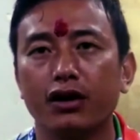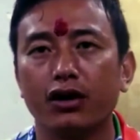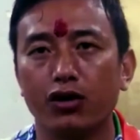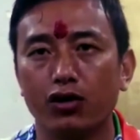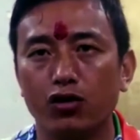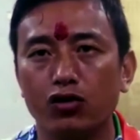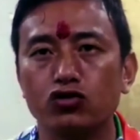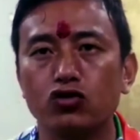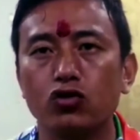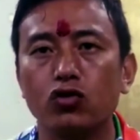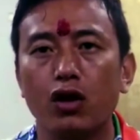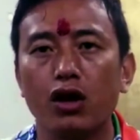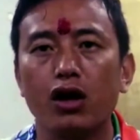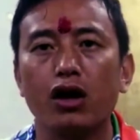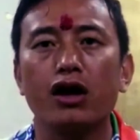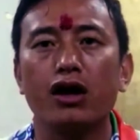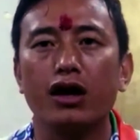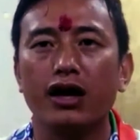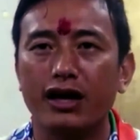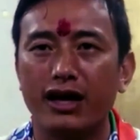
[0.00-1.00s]
You know, so
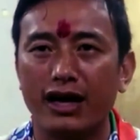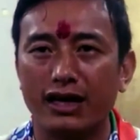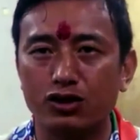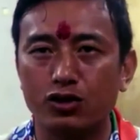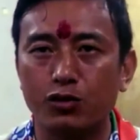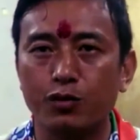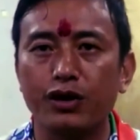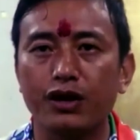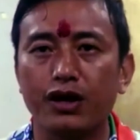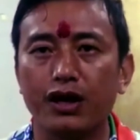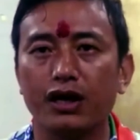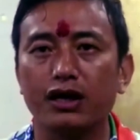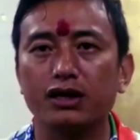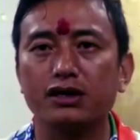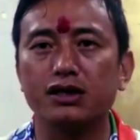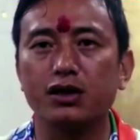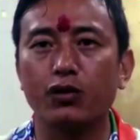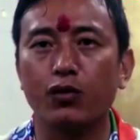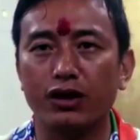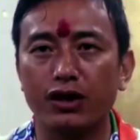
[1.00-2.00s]
it has to be
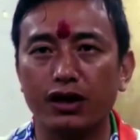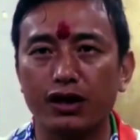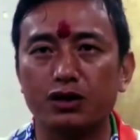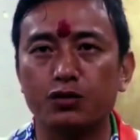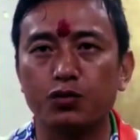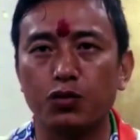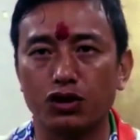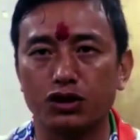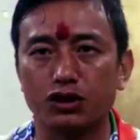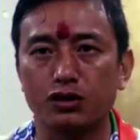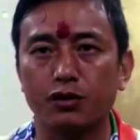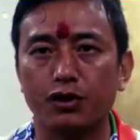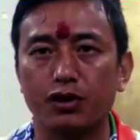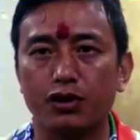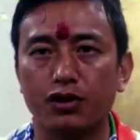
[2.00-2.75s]
realistic whether it's possible.